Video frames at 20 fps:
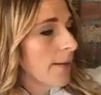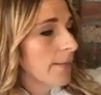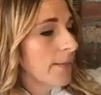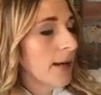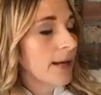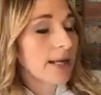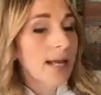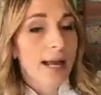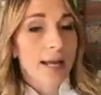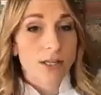
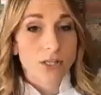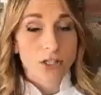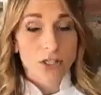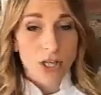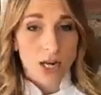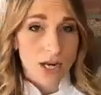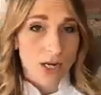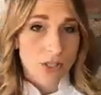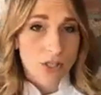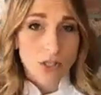Again,
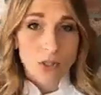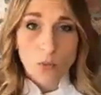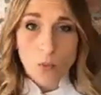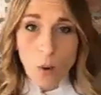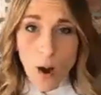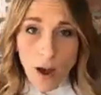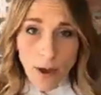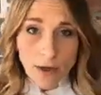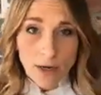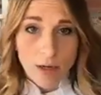change the
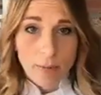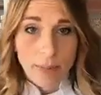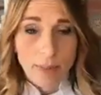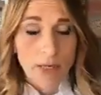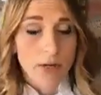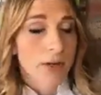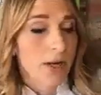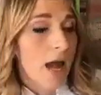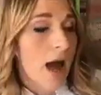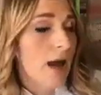water
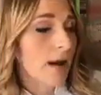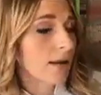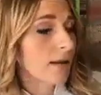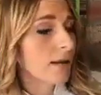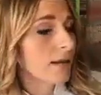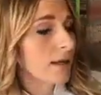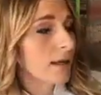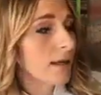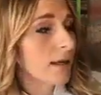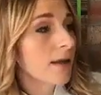
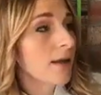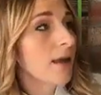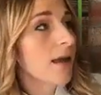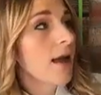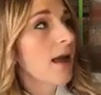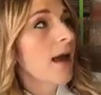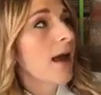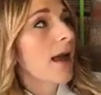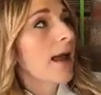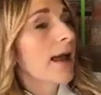periodically,
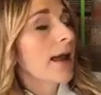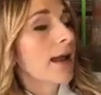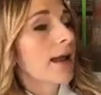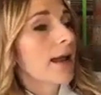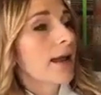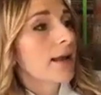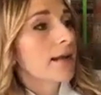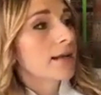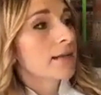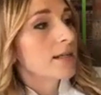
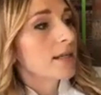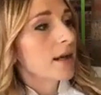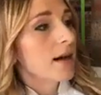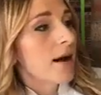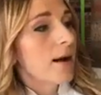and